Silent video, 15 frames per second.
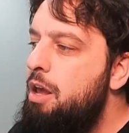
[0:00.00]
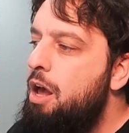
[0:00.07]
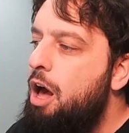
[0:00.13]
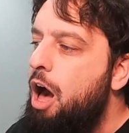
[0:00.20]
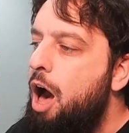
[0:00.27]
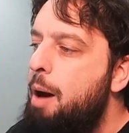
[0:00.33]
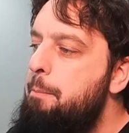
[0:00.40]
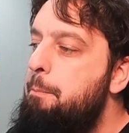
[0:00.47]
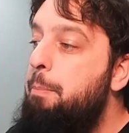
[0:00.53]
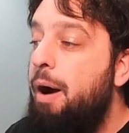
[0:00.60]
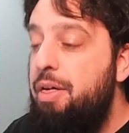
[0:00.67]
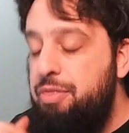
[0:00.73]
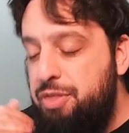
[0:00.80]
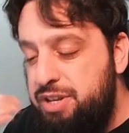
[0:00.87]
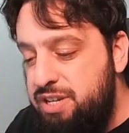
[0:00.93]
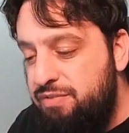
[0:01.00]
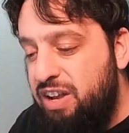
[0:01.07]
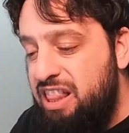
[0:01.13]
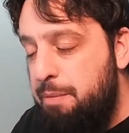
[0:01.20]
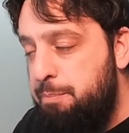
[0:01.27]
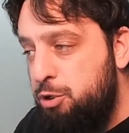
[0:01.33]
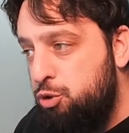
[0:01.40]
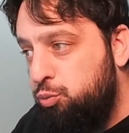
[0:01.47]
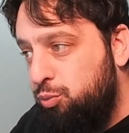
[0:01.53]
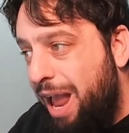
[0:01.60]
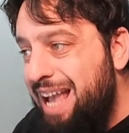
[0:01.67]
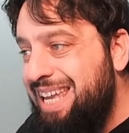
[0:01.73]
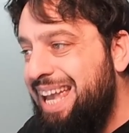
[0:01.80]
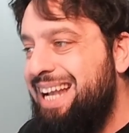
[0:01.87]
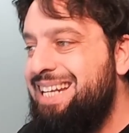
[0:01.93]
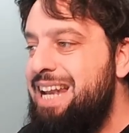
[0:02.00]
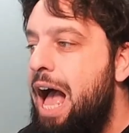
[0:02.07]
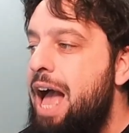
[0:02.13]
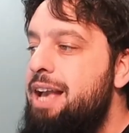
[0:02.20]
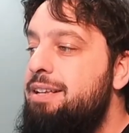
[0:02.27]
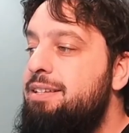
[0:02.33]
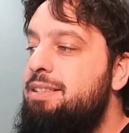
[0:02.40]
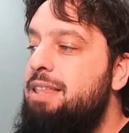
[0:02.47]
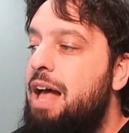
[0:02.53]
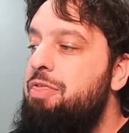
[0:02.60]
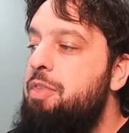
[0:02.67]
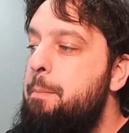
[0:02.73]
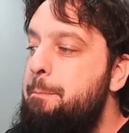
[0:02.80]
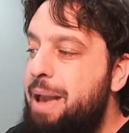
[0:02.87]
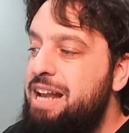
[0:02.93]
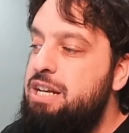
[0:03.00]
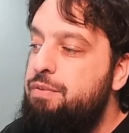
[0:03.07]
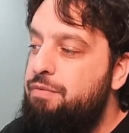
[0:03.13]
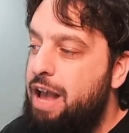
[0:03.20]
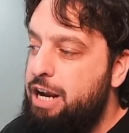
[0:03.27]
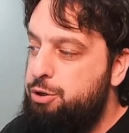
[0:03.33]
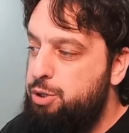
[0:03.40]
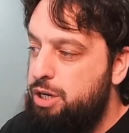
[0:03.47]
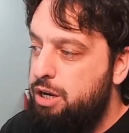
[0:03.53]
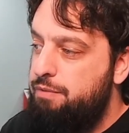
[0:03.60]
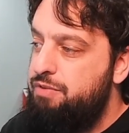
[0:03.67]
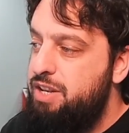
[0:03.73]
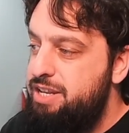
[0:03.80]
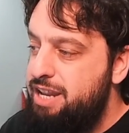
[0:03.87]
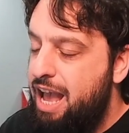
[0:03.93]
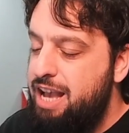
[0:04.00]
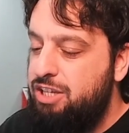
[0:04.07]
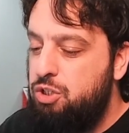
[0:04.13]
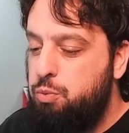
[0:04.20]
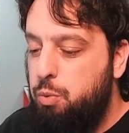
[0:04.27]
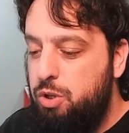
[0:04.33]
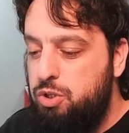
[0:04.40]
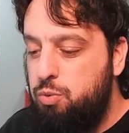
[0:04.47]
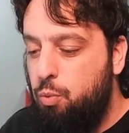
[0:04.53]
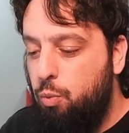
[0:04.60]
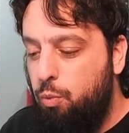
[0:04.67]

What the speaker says: But the developers recognized that the manufacturing of the dice was